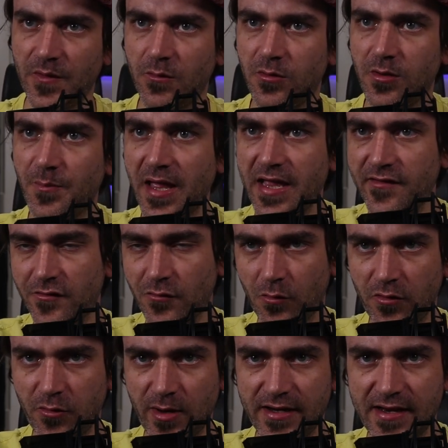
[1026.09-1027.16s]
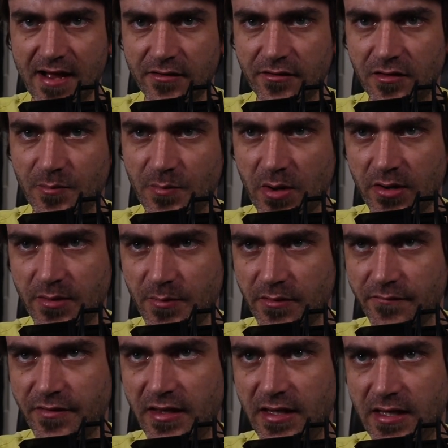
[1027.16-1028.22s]
will paste all the way down to the bottom
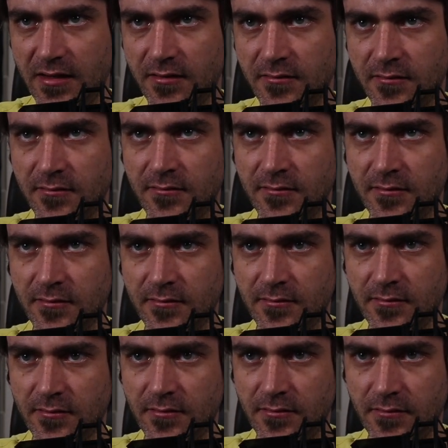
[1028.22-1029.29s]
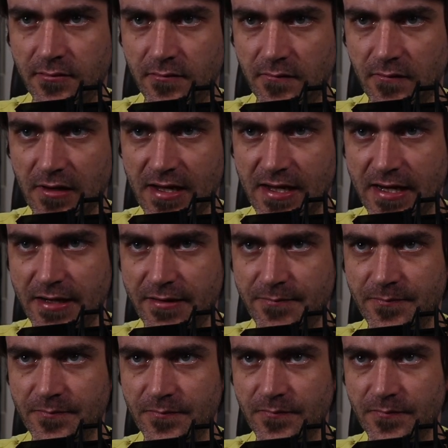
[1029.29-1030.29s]
of the line.